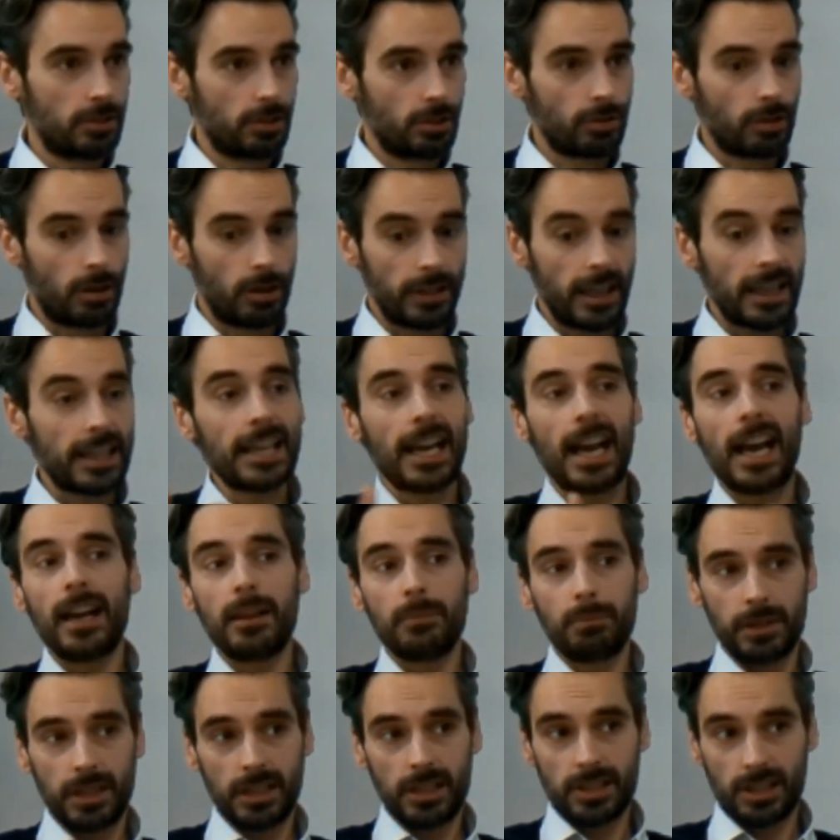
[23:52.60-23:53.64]
to trial, that
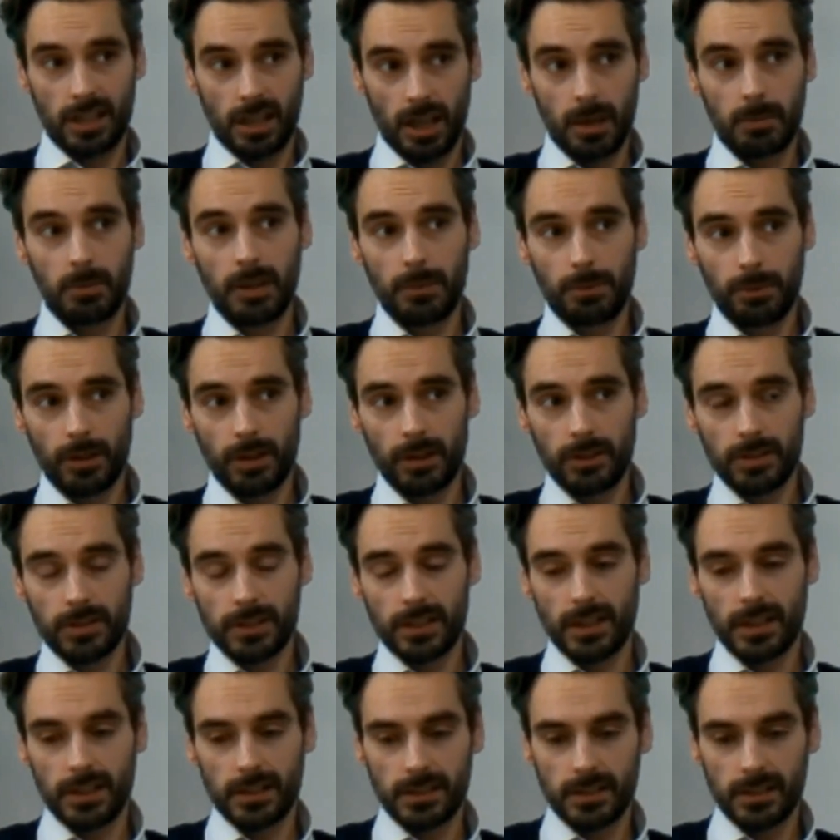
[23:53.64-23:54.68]
can be a timely
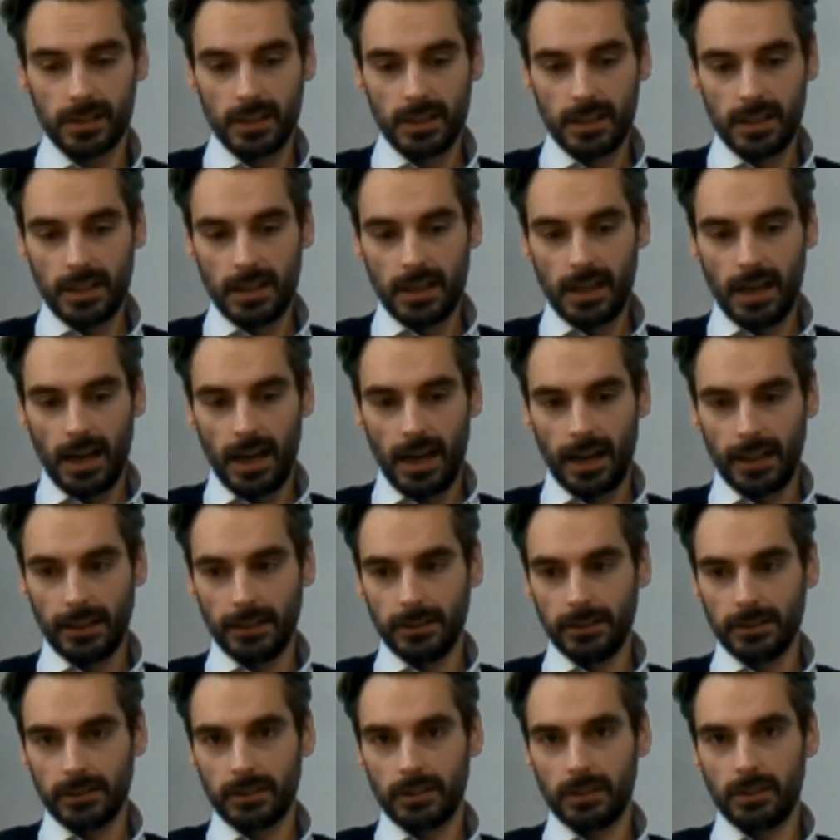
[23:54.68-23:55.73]
process.
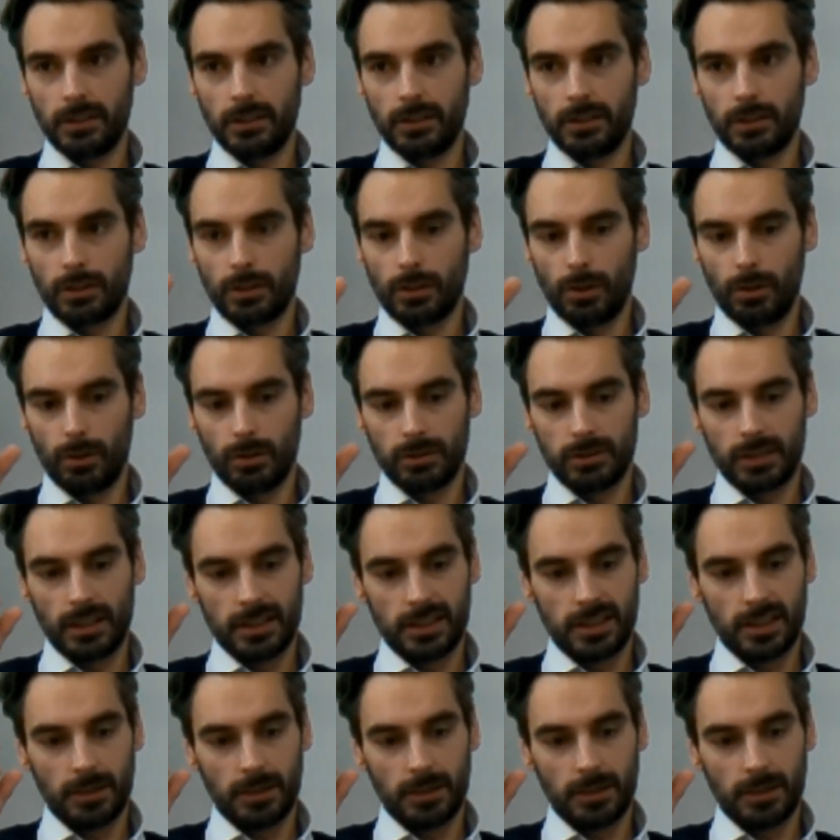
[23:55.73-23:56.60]
And the court has